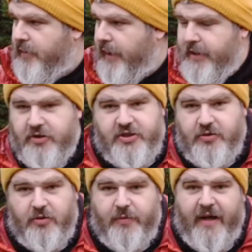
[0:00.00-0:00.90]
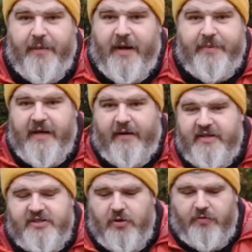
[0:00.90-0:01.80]
I also don't know where my BRS
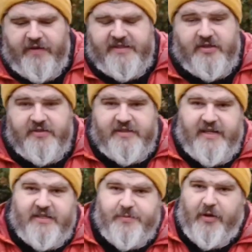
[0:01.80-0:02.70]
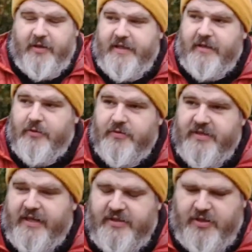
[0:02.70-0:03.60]
stove is because it's that small. I keep
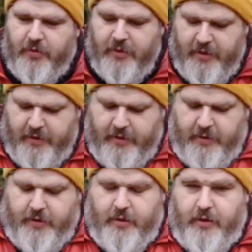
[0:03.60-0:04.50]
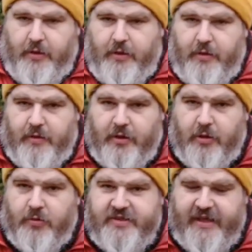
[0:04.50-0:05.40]
losing it. So a
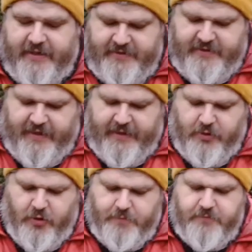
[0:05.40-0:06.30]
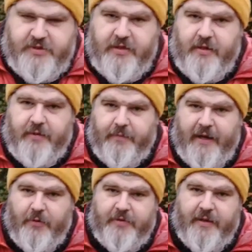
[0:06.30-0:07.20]
close second to that comes my
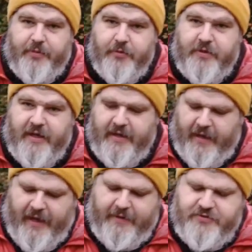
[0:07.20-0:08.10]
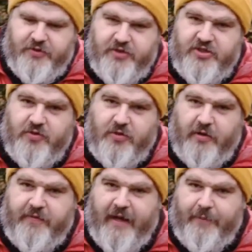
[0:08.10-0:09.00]
Alpkit Bru Kit. I have took the snug
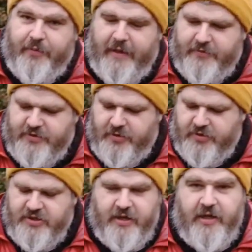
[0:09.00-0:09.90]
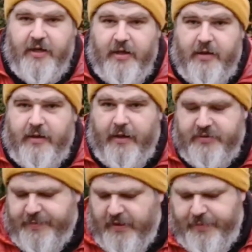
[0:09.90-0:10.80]
off that, but that was because I
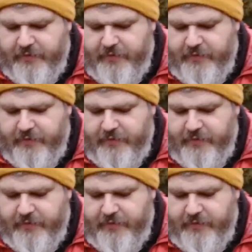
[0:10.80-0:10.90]
was being a bit